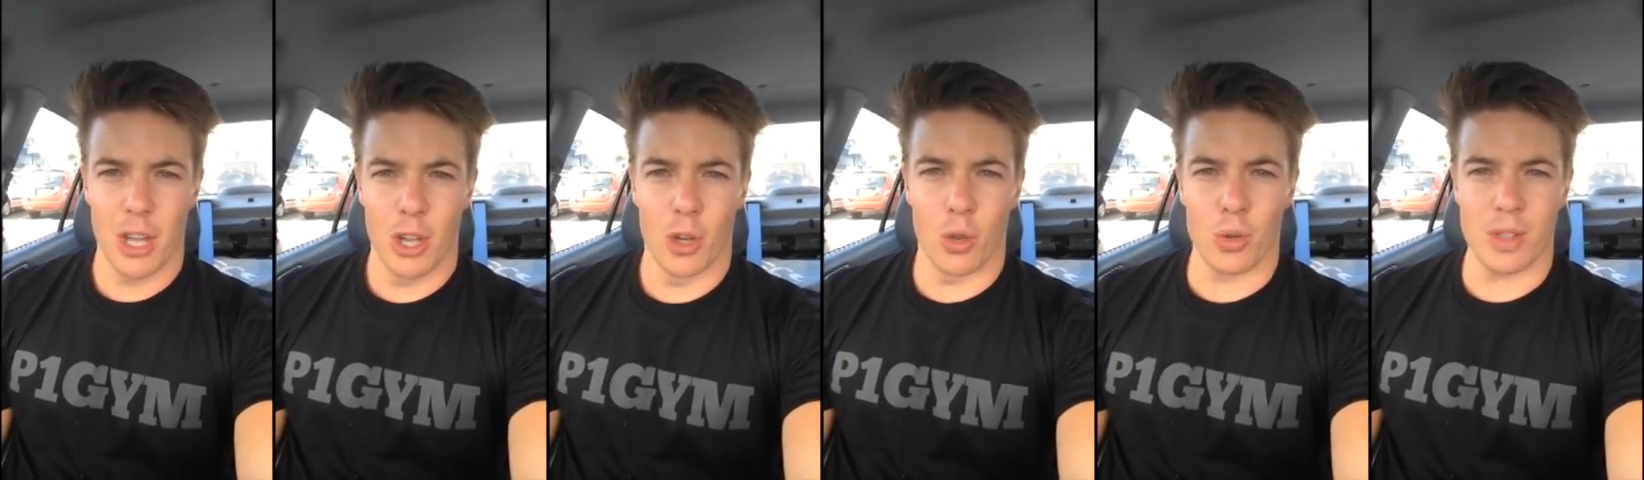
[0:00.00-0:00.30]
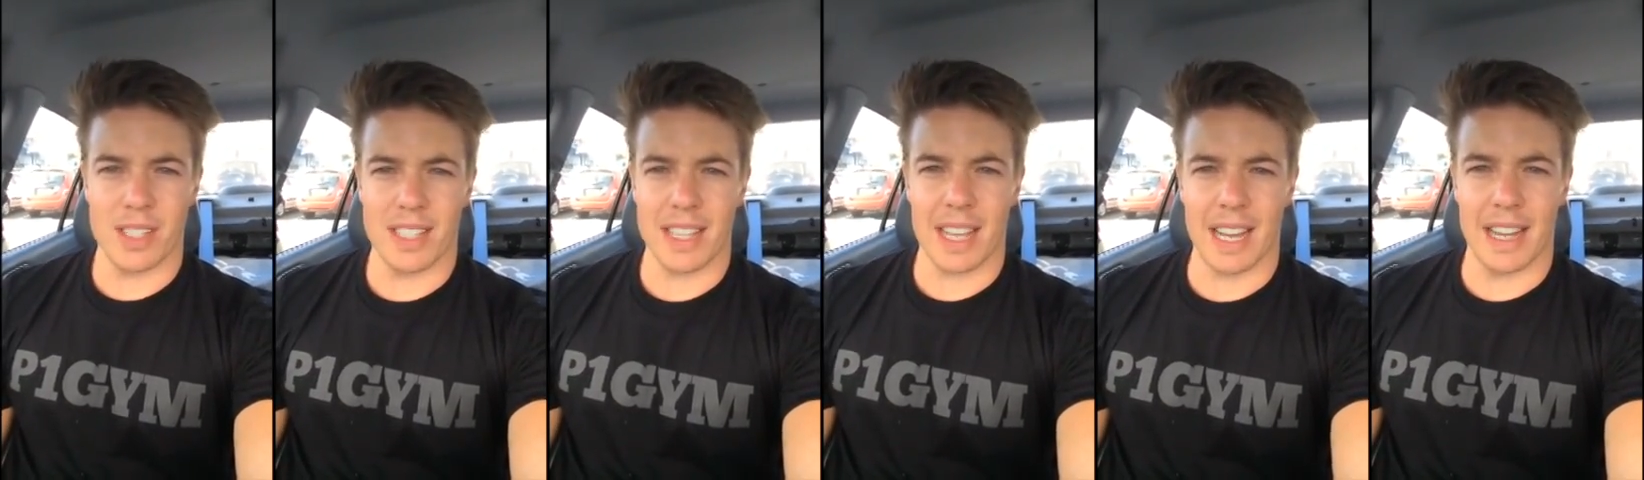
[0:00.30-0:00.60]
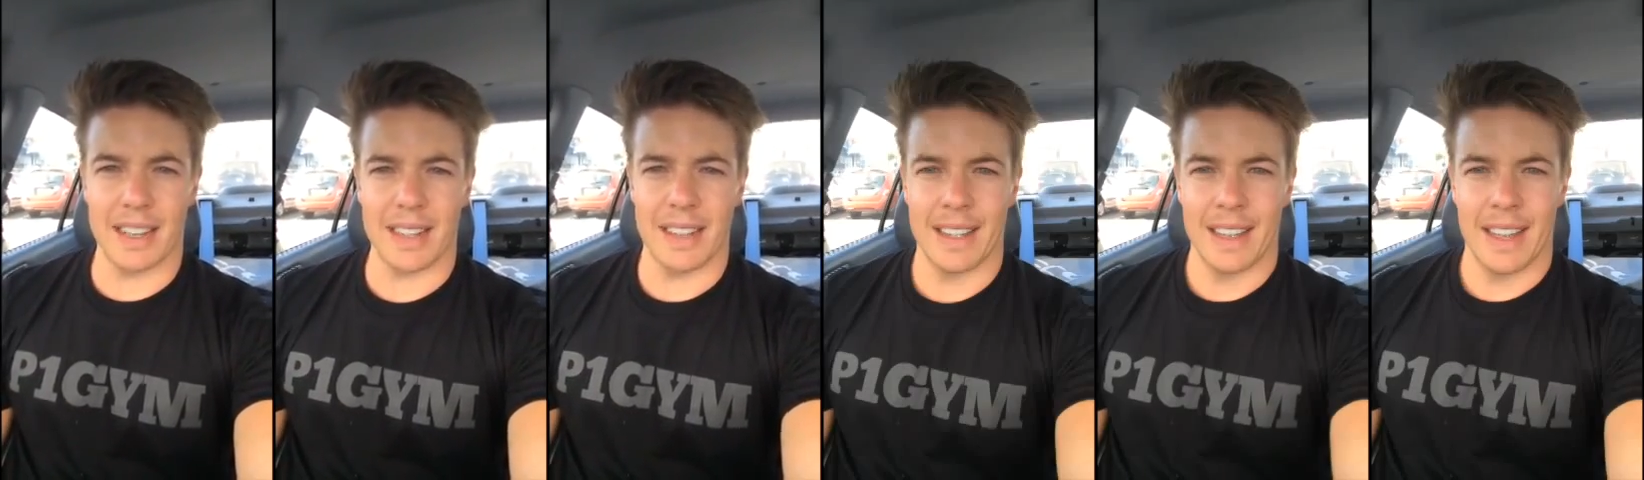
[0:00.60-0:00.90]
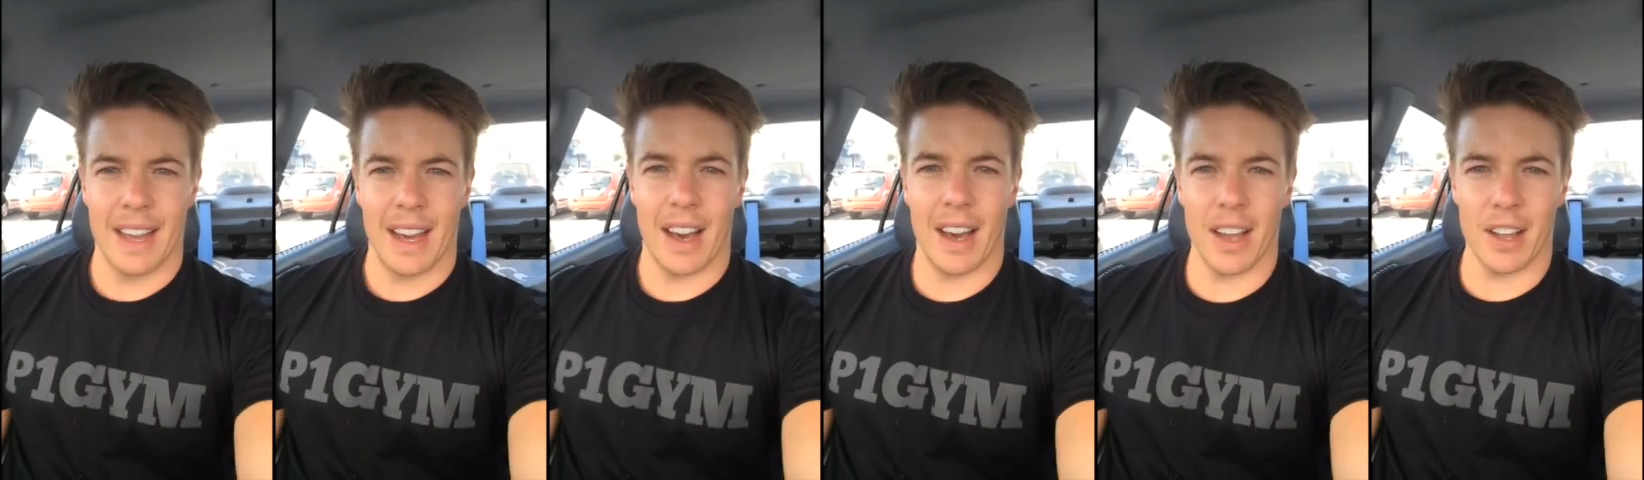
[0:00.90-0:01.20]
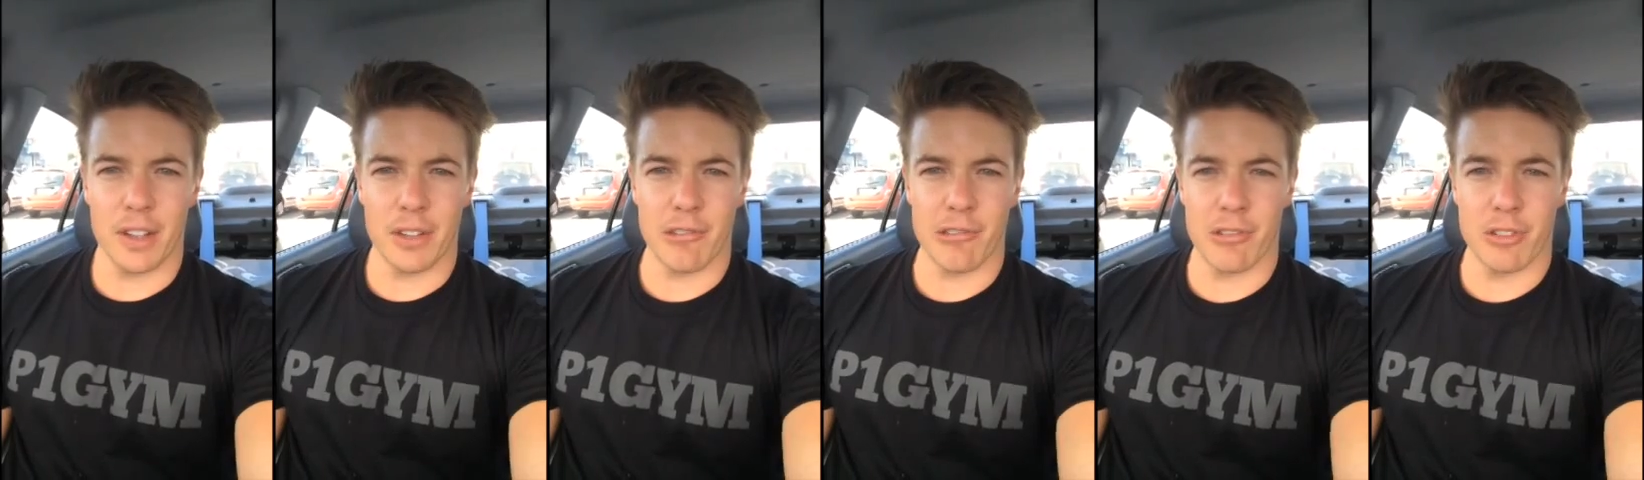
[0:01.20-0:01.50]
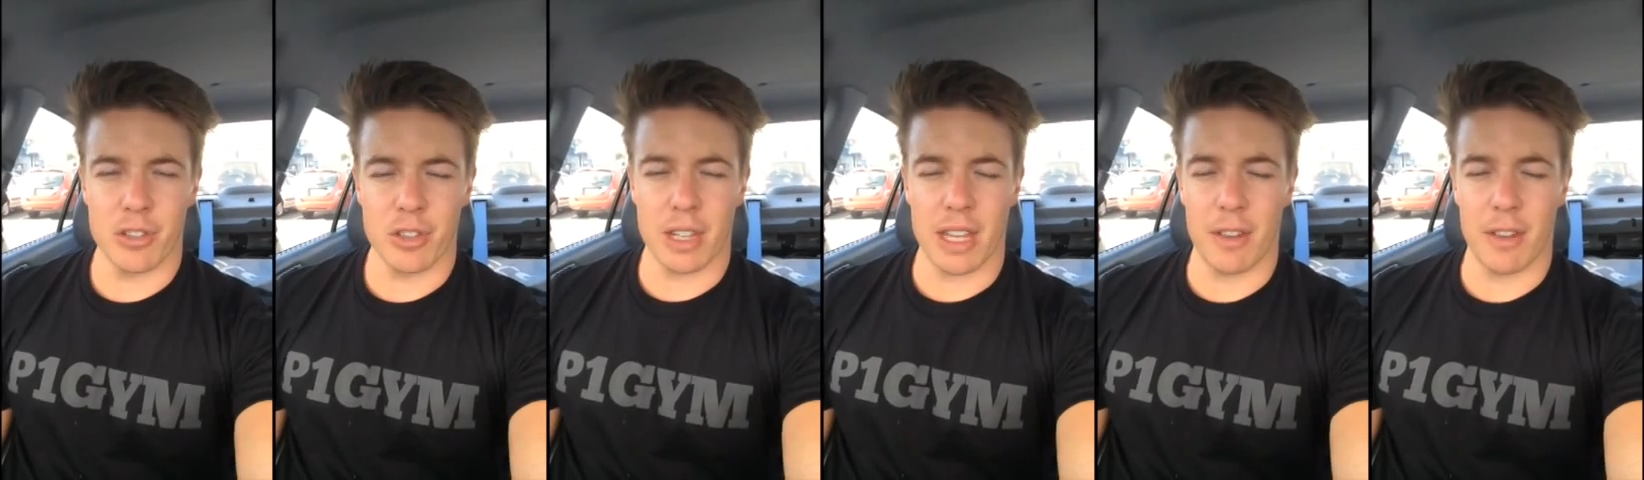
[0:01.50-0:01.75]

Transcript: who's done hundreds,